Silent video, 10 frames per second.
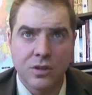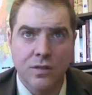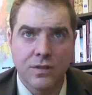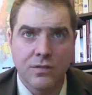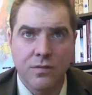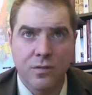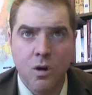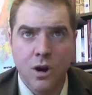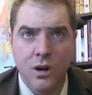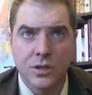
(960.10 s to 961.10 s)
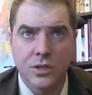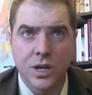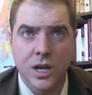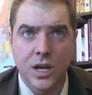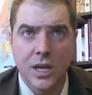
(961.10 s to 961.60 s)
often foreigners
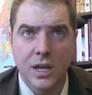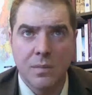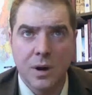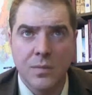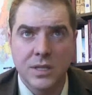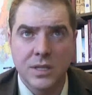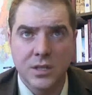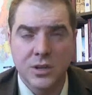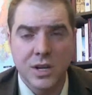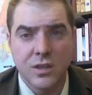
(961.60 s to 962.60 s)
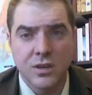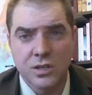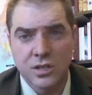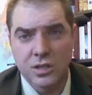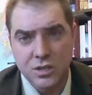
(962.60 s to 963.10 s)
in Burmese history, and
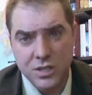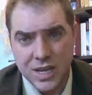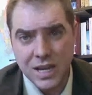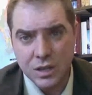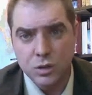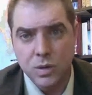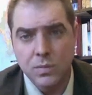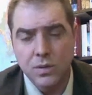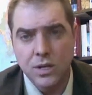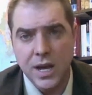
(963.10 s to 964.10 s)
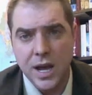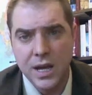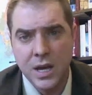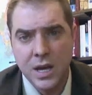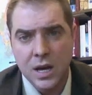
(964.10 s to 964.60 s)
they're stateless people today
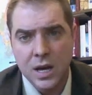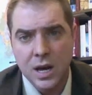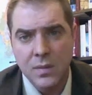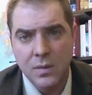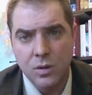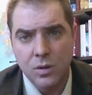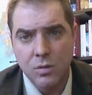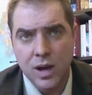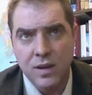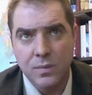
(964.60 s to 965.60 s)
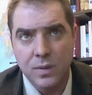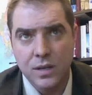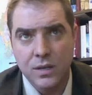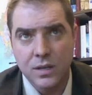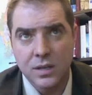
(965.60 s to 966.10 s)
who have
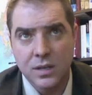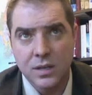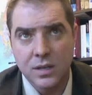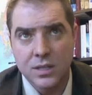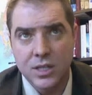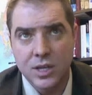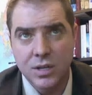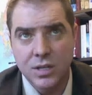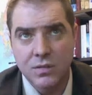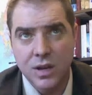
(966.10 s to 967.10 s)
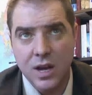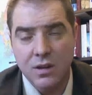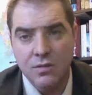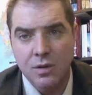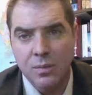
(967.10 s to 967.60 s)
been in a series of kind
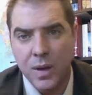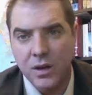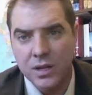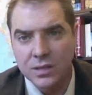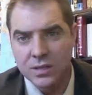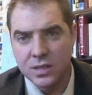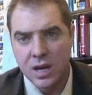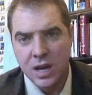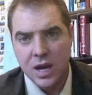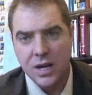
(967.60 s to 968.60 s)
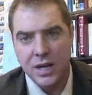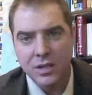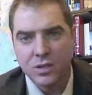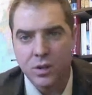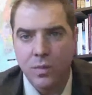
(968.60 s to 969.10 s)
of rebellions
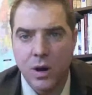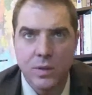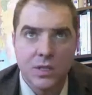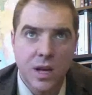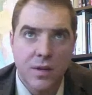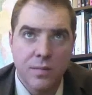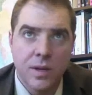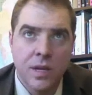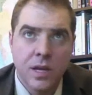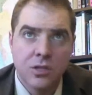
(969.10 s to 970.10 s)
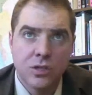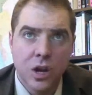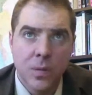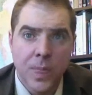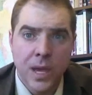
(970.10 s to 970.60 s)
against the Burmese government.
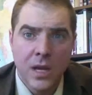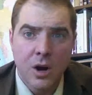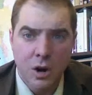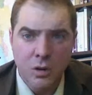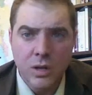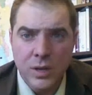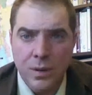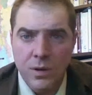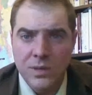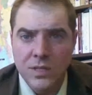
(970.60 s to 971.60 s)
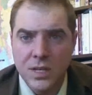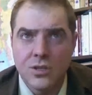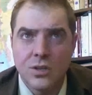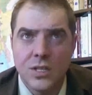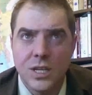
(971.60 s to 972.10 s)
So early Burmese
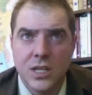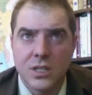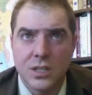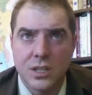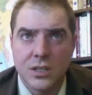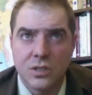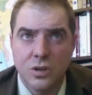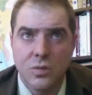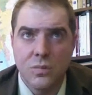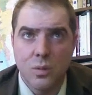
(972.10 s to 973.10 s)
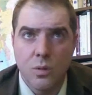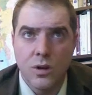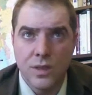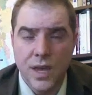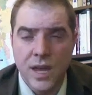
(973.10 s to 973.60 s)
history teaches us two
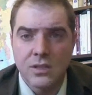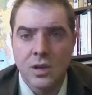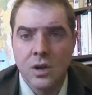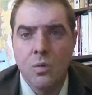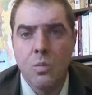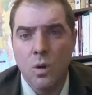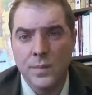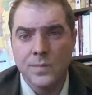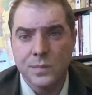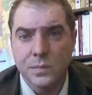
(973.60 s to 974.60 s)
important things. One,